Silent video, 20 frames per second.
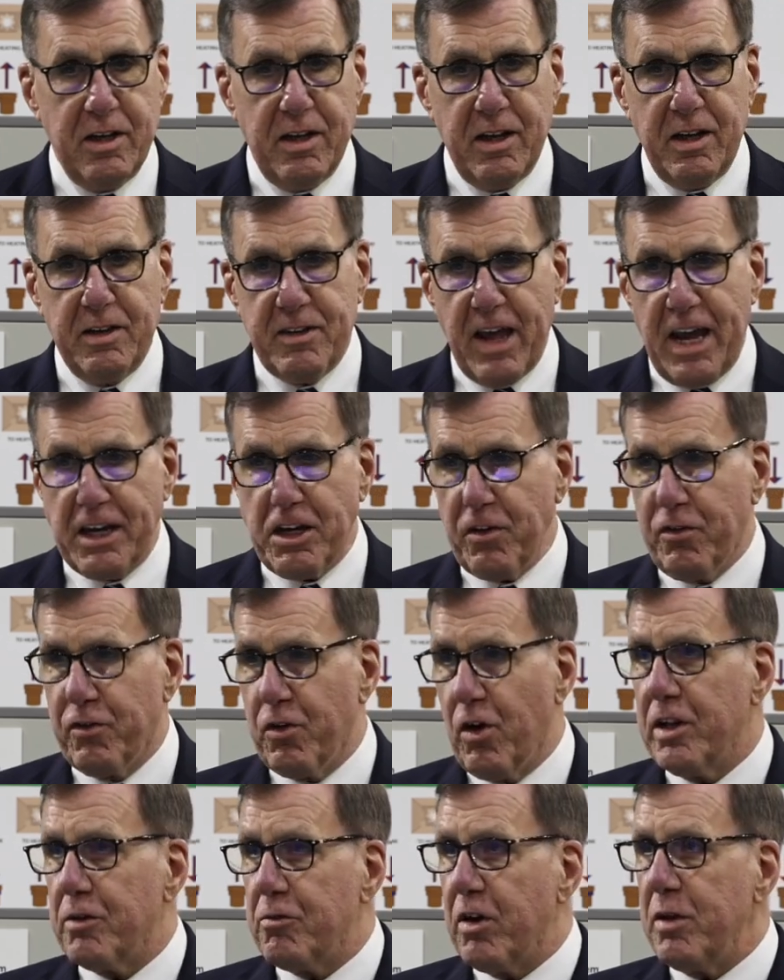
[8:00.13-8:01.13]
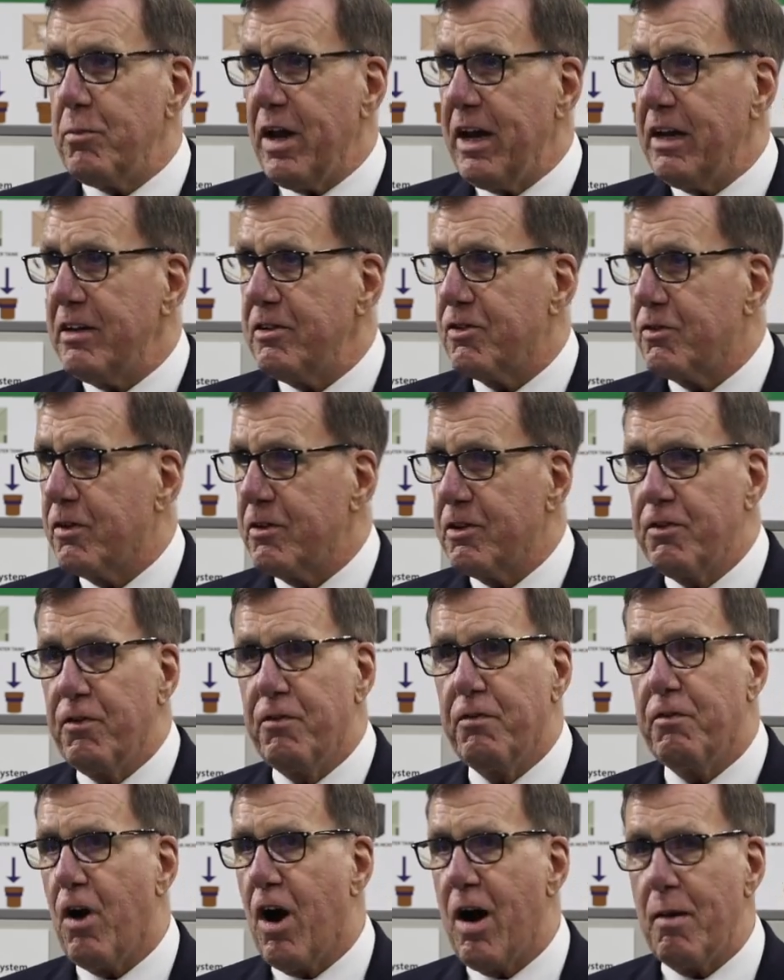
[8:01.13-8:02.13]
And thank you for all that remains, for it's
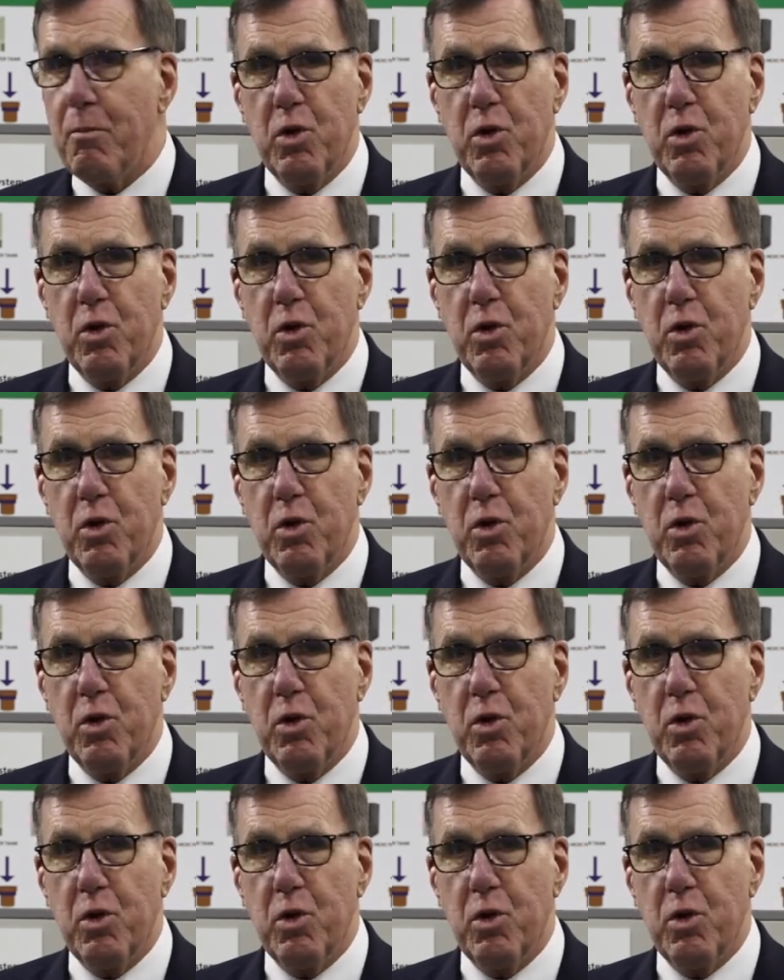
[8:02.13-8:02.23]
far